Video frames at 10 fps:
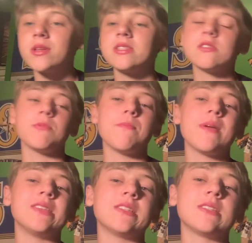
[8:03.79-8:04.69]
It's going to be
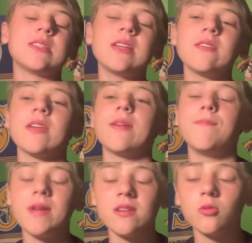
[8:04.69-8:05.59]
May 16th
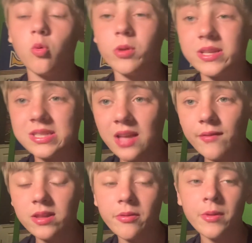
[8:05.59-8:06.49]
and May
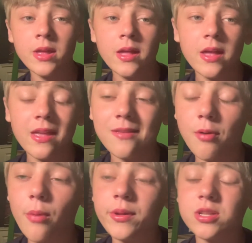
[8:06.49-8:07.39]
27th. He's
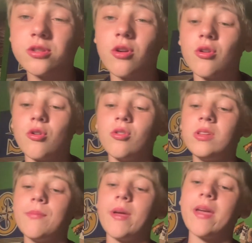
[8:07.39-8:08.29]
probably going to start
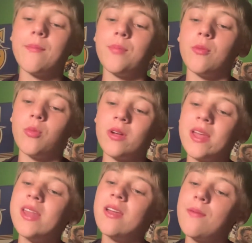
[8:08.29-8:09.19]
early May, but we're
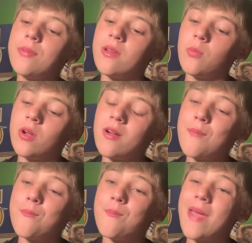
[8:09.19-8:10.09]
getting an update. We are
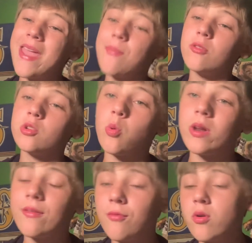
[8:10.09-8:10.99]
on April
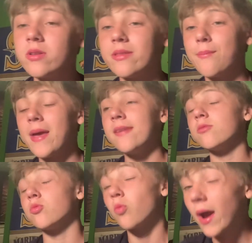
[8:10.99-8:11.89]
24th. May
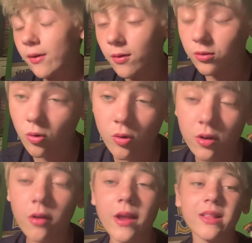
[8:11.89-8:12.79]
is right around the
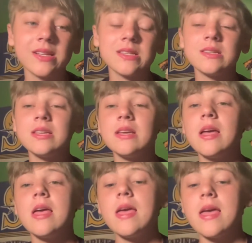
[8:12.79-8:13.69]
corner, and let's see
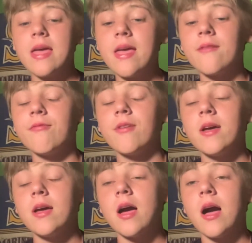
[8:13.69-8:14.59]
if
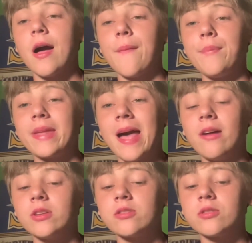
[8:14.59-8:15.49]
um,
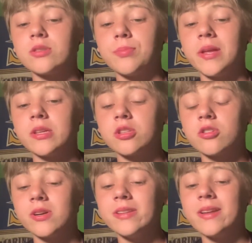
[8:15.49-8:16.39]
Kelenic starts to play. The
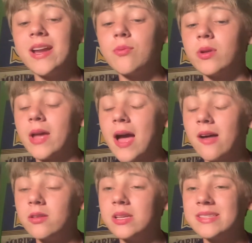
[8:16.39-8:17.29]
starting lineup when
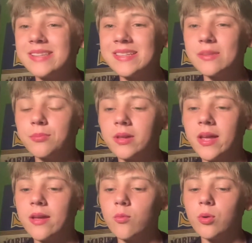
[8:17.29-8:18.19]
Kelenic doesn't
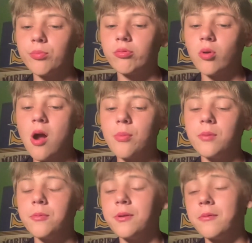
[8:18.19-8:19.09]
play would probably
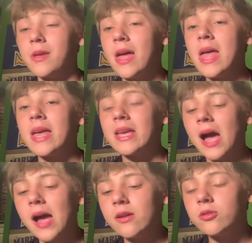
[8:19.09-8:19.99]
be
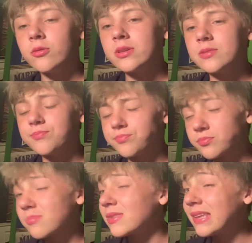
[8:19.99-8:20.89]
Kyle Lewis,
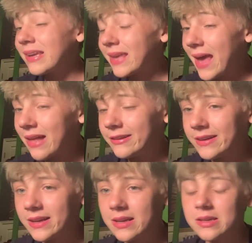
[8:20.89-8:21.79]

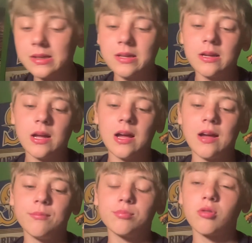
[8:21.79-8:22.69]
Kelenic.
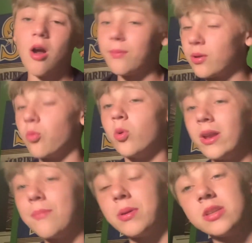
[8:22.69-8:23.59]
Um, probably
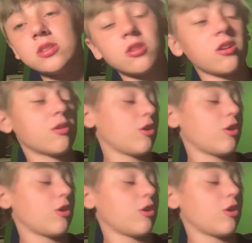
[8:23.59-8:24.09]
wouldn't be a starter.